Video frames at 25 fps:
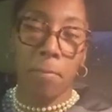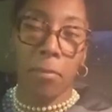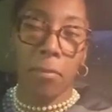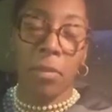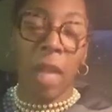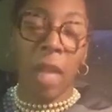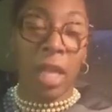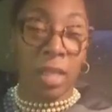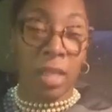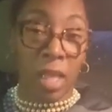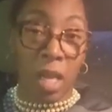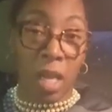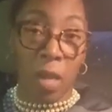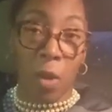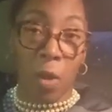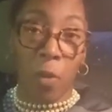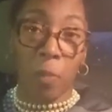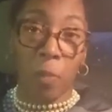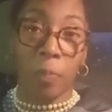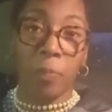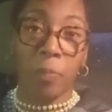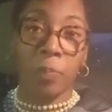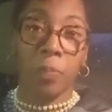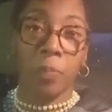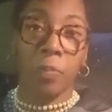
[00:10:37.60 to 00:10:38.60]
That's hell.
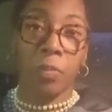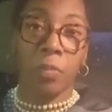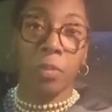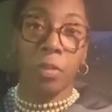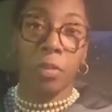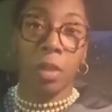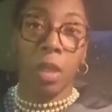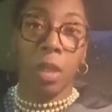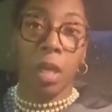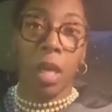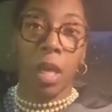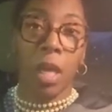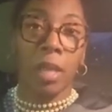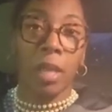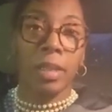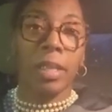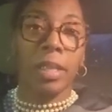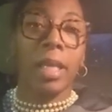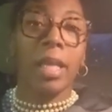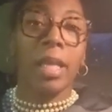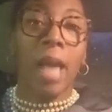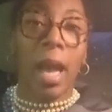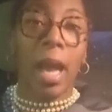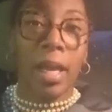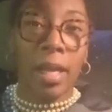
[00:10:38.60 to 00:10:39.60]

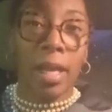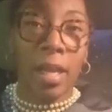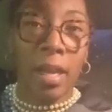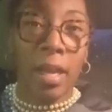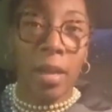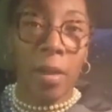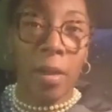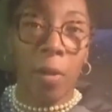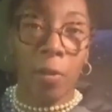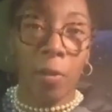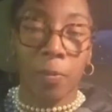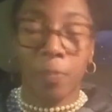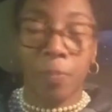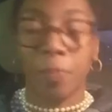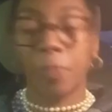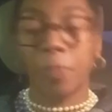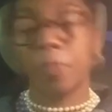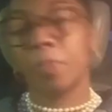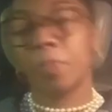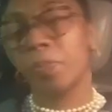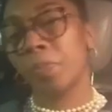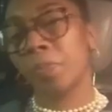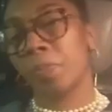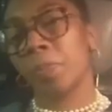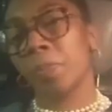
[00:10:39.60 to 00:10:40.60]
Get out of hell.
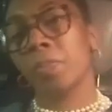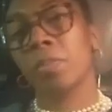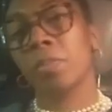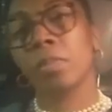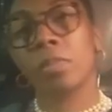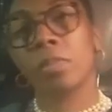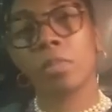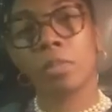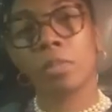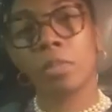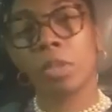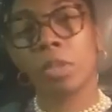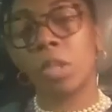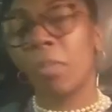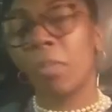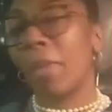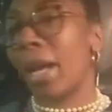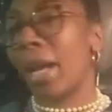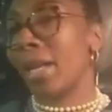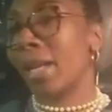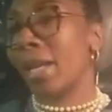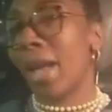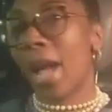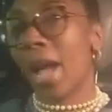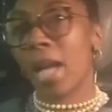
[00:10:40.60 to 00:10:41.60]

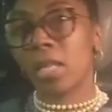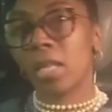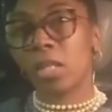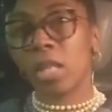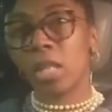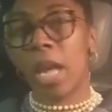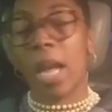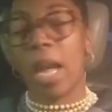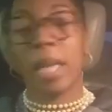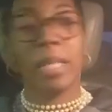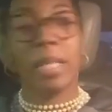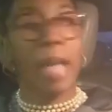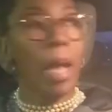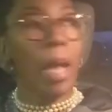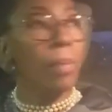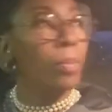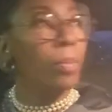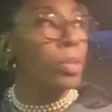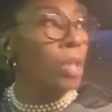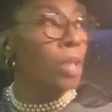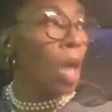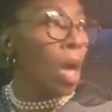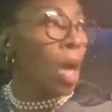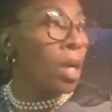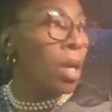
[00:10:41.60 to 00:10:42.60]
Somebody hashtag that
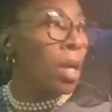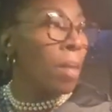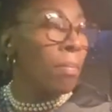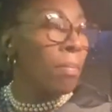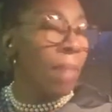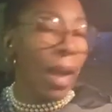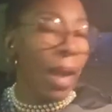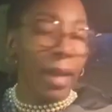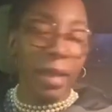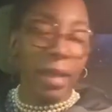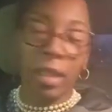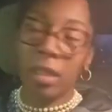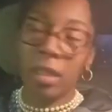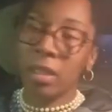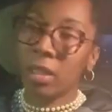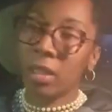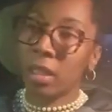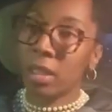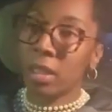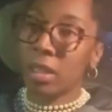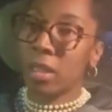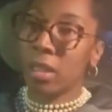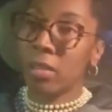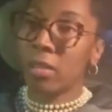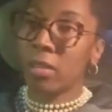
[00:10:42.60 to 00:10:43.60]
when y'all come back and look
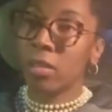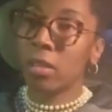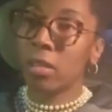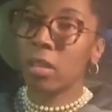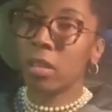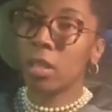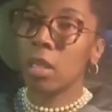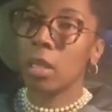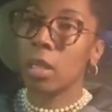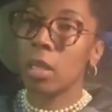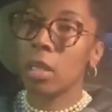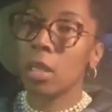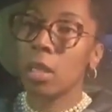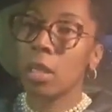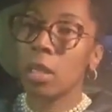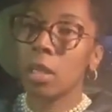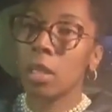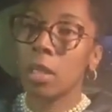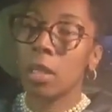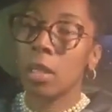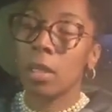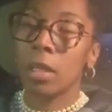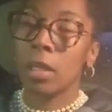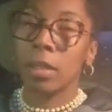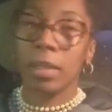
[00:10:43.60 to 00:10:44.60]
at this.
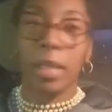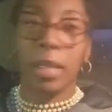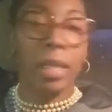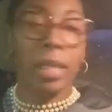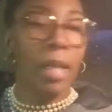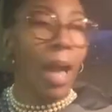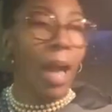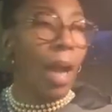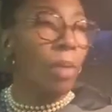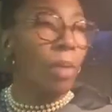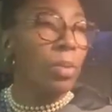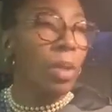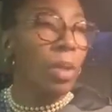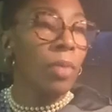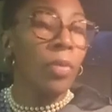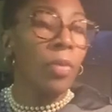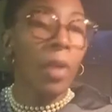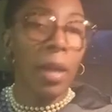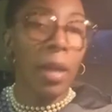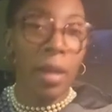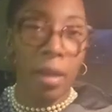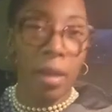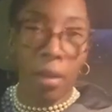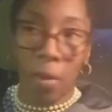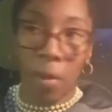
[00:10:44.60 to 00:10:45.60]
Get out of
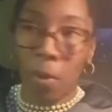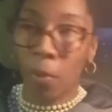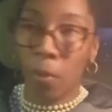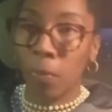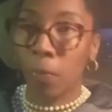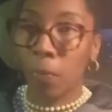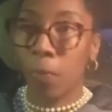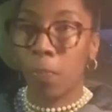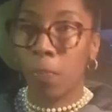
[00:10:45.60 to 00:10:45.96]
hell.